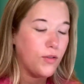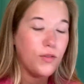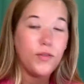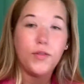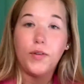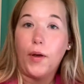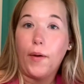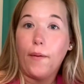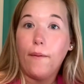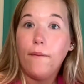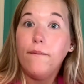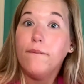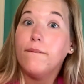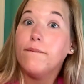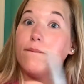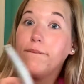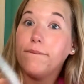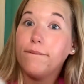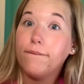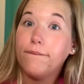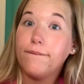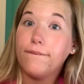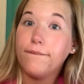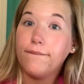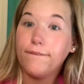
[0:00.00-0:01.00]
So
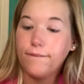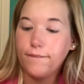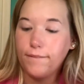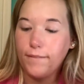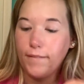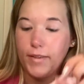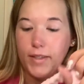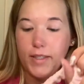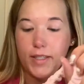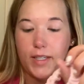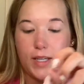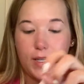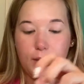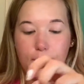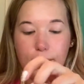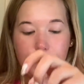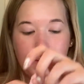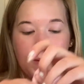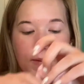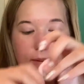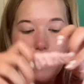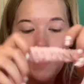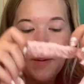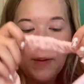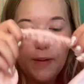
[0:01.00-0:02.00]
let's get
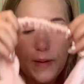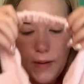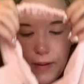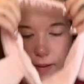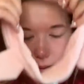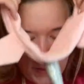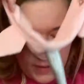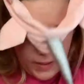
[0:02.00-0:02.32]
started.